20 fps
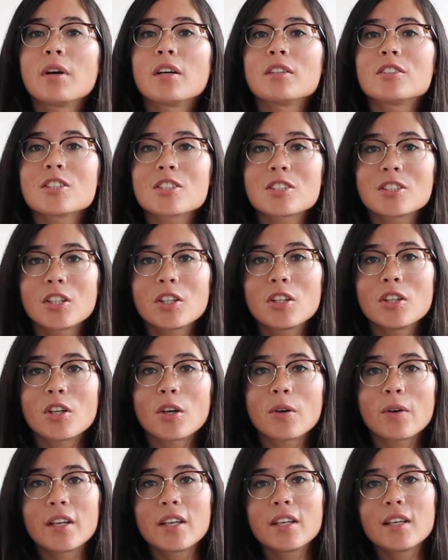But just so you
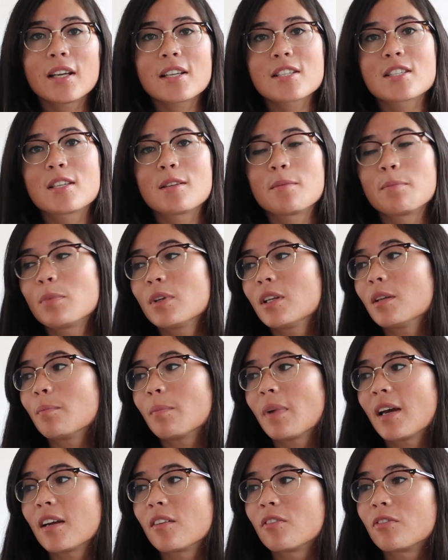know, we
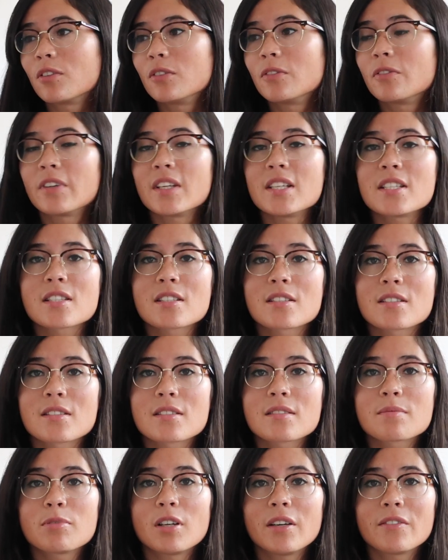didn't pay full fees
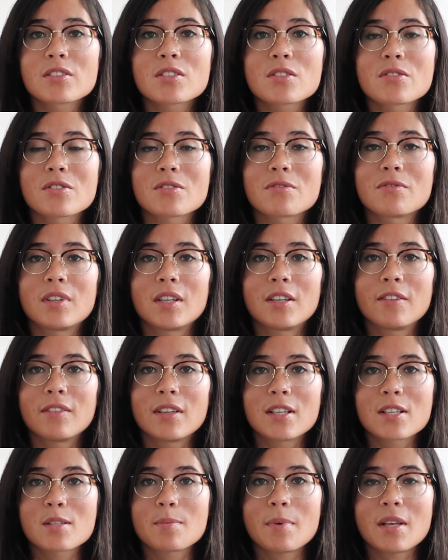because private schools are really,
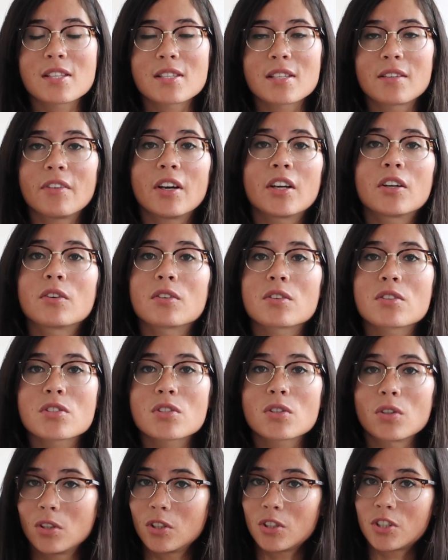really expensive. I got a
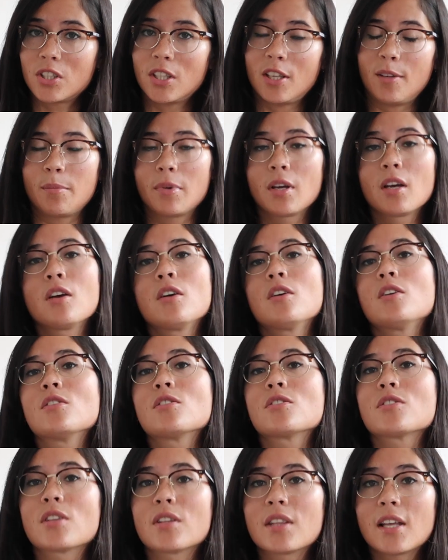scholarship,
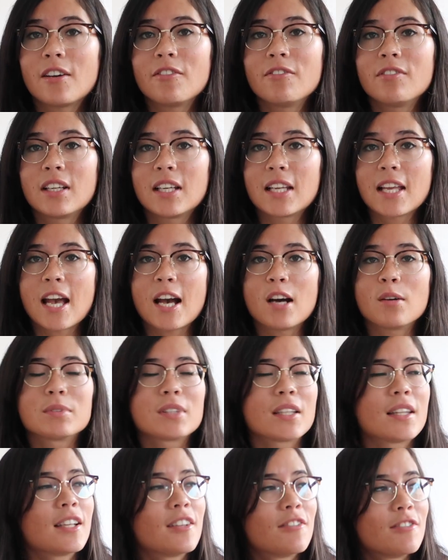so that really
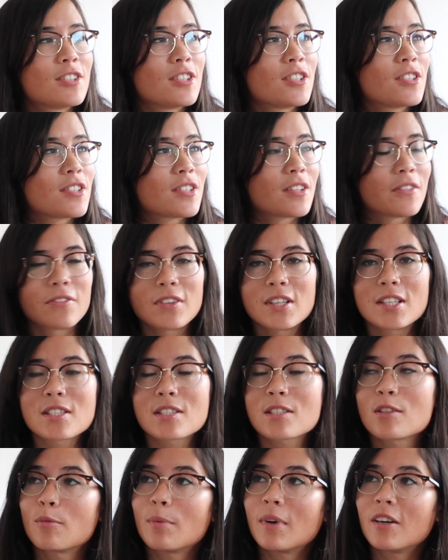helped. I think it reduced the
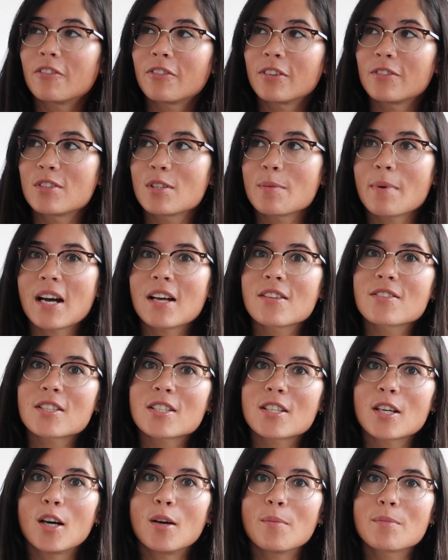fees to about
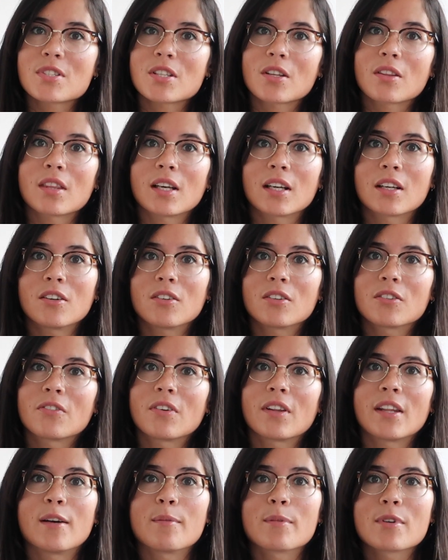£50 a term. So thank God
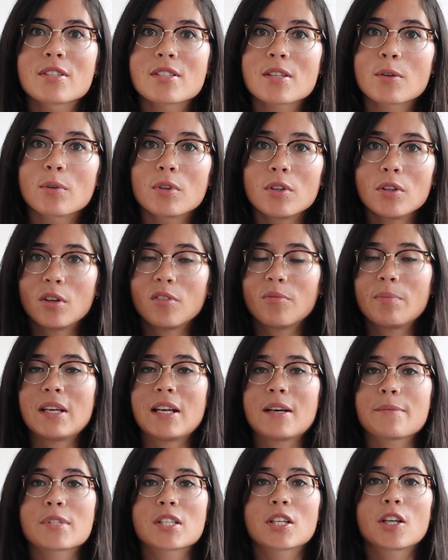for that, because I would not have
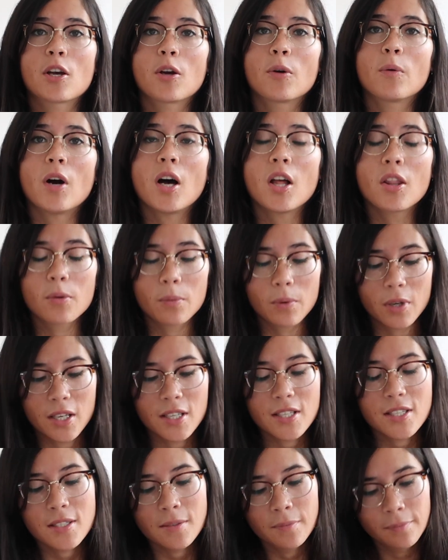been able to go
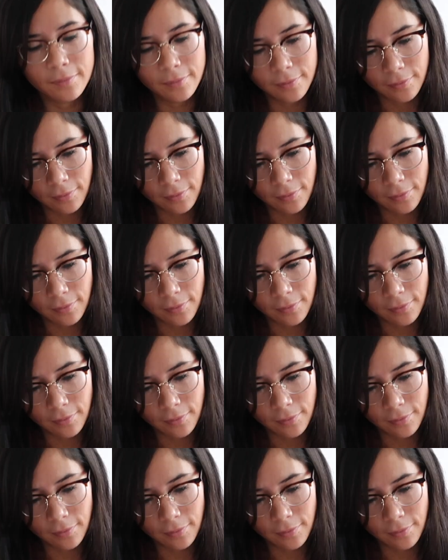otherwise.